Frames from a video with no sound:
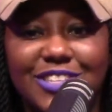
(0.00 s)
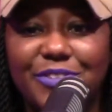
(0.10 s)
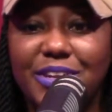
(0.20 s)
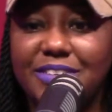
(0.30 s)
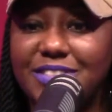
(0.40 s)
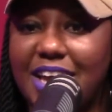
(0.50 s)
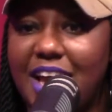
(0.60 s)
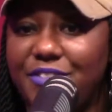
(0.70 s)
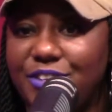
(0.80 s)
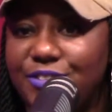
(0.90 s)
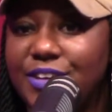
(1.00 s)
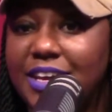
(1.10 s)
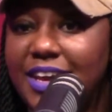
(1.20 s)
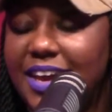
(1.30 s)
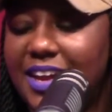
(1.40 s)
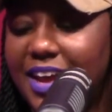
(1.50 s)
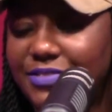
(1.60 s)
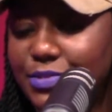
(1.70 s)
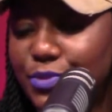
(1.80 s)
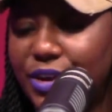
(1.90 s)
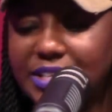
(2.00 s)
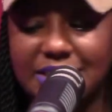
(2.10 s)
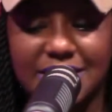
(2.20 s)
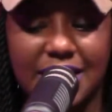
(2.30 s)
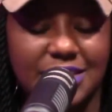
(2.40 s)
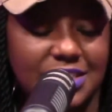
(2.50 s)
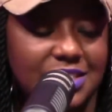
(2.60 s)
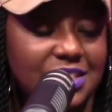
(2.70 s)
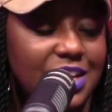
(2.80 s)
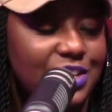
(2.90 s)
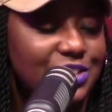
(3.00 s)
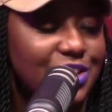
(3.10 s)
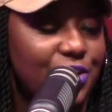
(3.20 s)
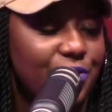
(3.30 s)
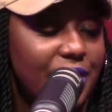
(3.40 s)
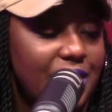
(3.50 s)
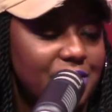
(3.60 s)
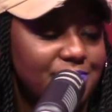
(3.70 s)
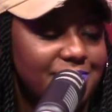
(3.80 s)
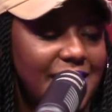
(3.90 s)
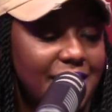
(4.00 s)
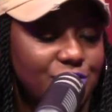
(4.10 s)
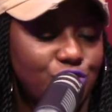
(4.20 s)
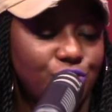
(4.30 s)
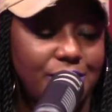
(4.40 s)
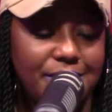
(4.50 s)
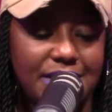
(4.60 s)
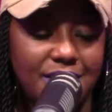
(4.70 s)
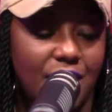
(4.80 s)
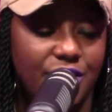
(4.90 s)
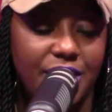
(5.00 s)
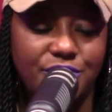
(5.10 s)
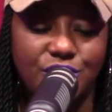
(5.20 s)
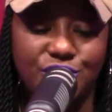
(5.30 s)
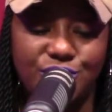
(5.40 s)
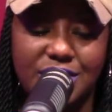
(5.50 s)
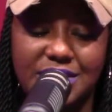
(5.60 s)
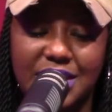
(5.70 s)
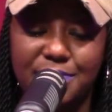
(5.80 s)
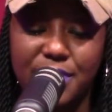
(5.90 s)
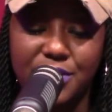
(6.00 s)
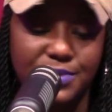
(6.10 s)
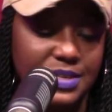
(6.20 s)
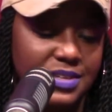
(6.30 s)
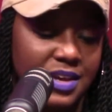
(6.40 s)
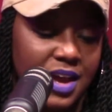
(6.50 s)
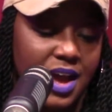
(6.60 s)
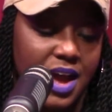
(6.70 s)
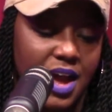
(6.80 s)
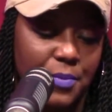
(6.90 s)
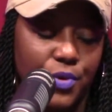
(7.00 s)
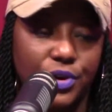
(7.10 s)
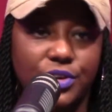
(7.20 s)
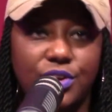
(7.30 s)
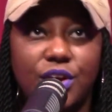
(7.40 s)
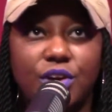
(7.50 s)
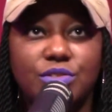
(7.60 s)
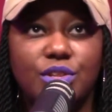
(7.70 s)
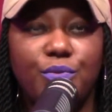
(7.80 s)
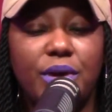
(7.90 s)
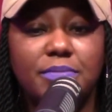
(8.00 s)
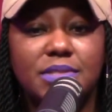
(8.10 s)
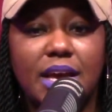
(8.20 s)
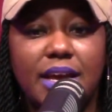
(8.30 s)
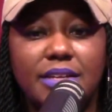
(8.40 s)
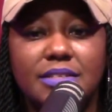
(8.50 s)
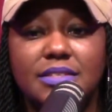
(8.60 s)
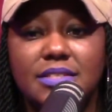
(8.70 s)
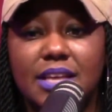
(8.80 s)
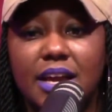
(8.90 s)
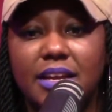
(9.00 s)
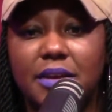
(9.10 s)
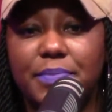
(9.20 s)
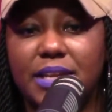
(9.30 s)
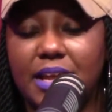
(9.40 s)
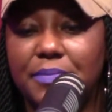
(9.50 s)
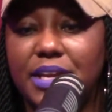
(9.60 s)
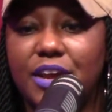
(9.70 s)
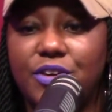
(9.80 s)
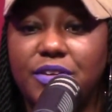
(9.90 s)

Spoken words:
I would love to have you and have some great discussions. So, join me. All you have to do is email me, or you could go to the website and sign up and let me know.